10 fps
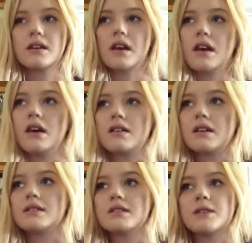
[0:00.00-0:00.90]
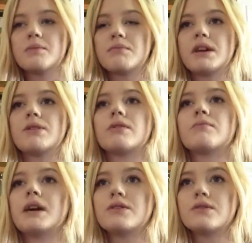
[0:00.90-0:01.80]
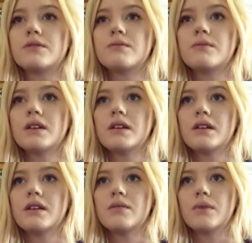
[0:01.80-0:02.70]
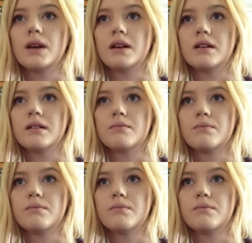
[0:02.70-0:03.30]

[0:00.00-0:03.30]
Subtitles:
and I sleep in my old bedroom where